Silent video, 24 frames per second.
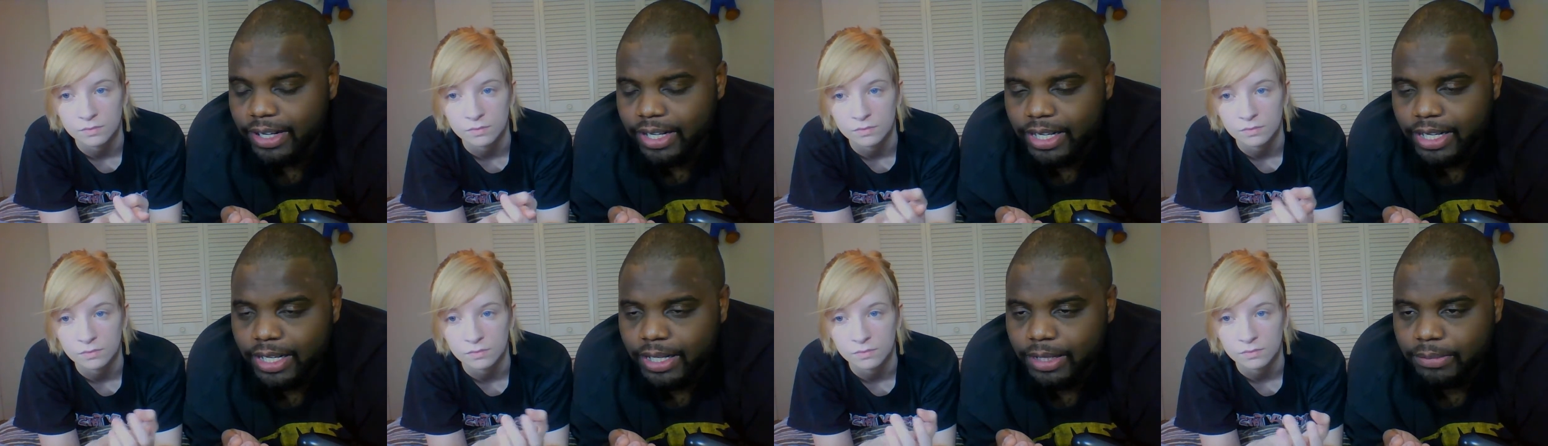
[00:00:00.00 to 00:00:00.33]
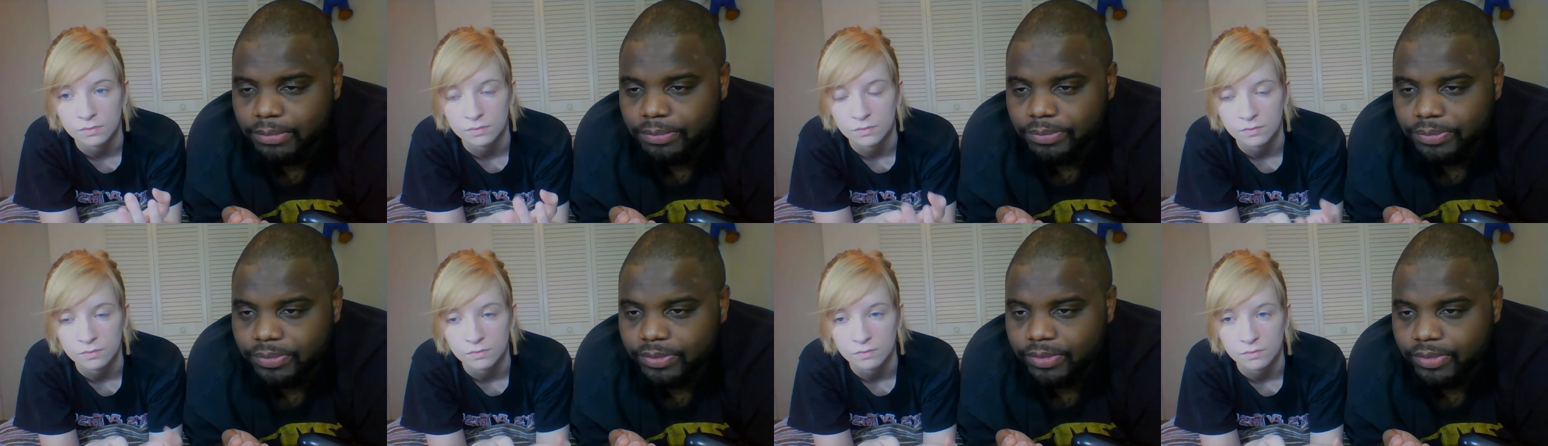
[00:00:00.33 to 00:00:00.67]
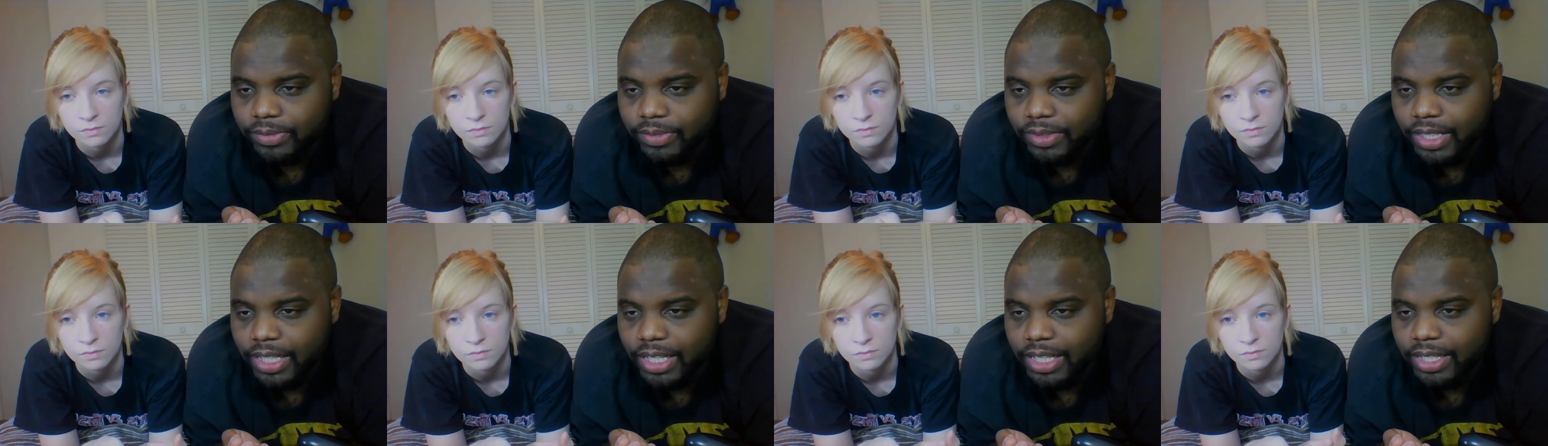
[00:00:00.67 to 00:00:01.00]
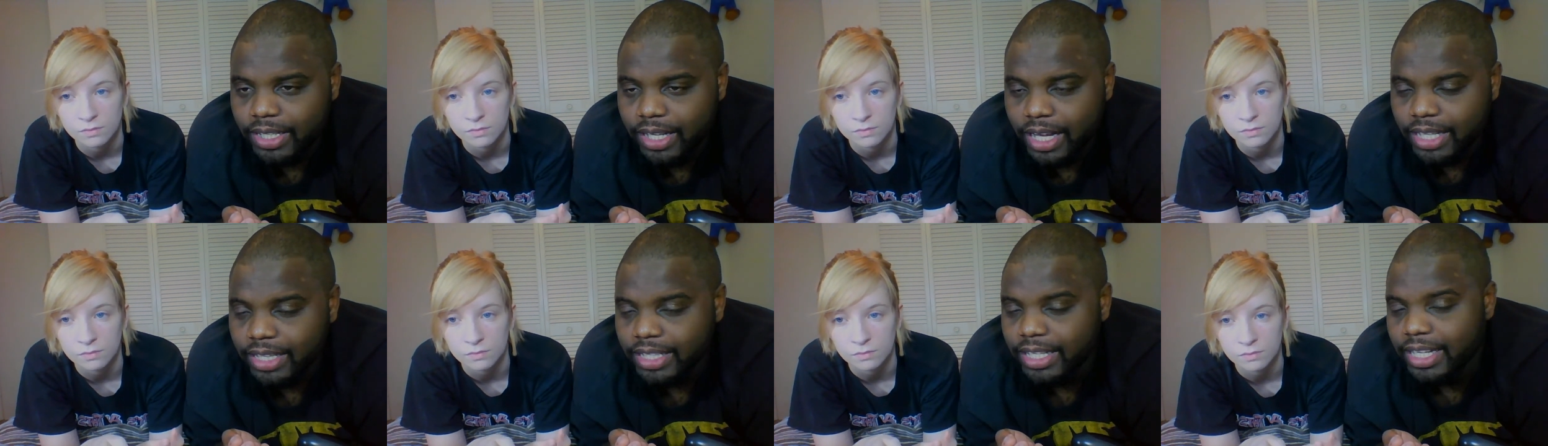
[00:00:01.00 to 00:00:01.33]
Speaker 1: Um,
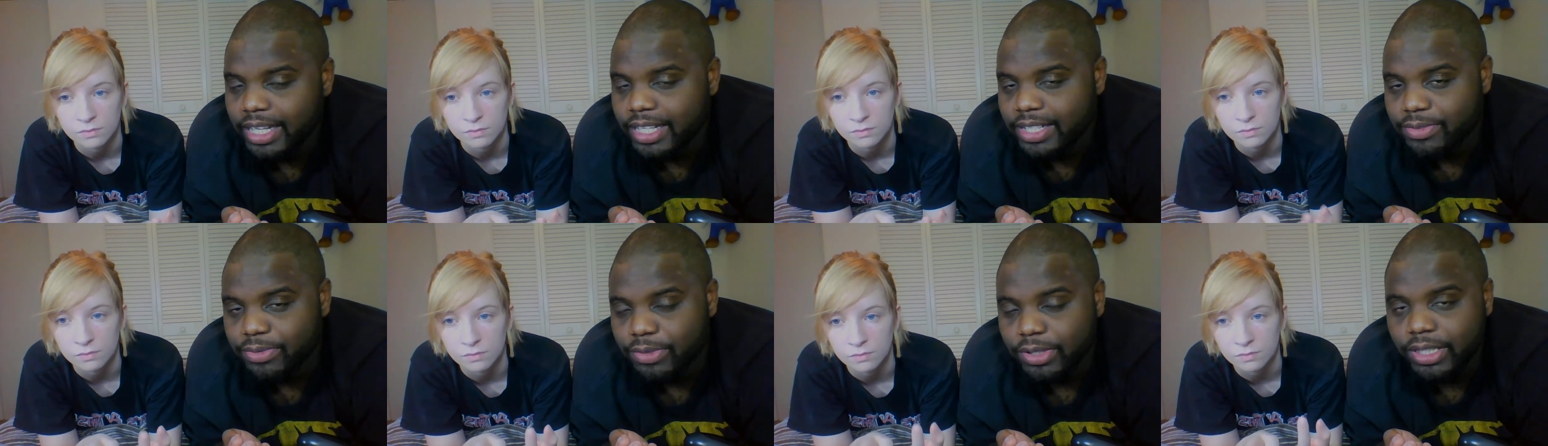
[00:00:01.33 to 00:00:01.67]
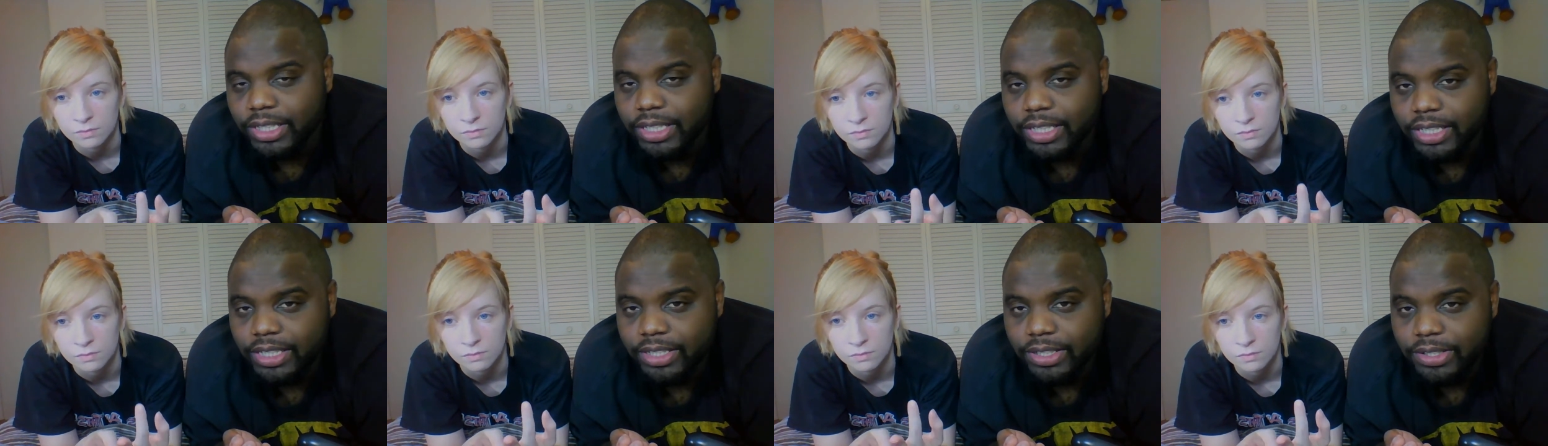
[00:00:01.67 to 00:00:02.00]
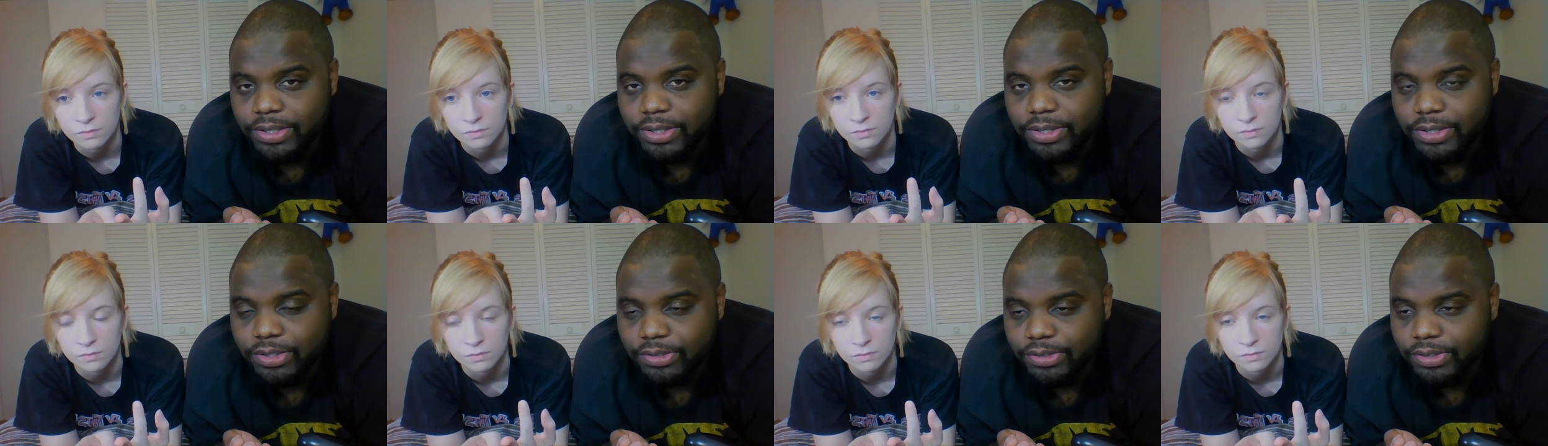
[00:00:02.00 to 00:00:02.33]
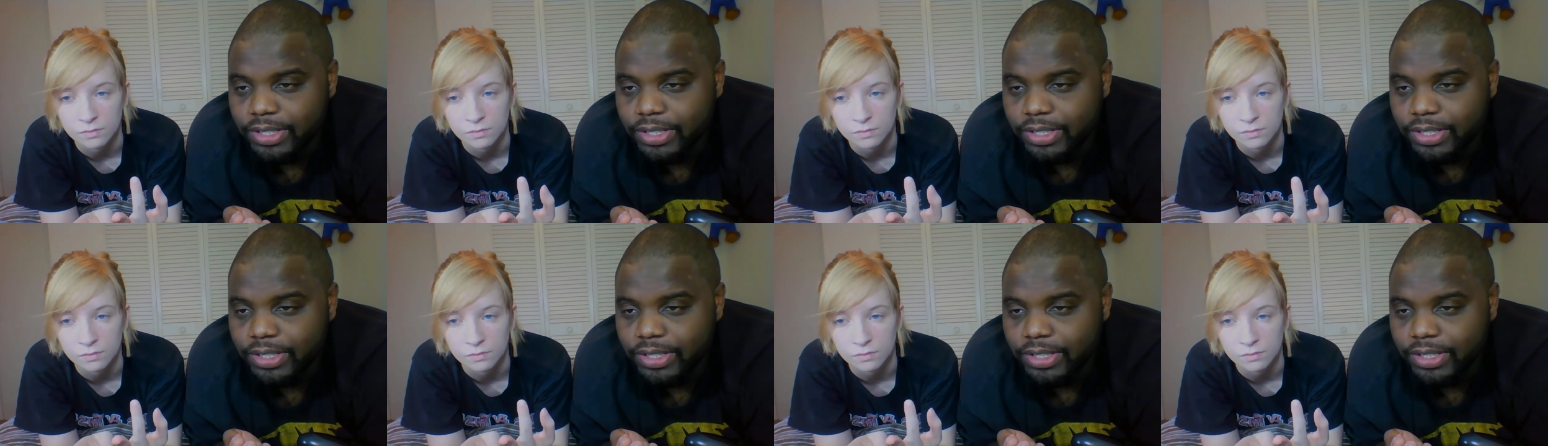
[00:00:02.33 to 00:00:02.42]
and I think it's really good news for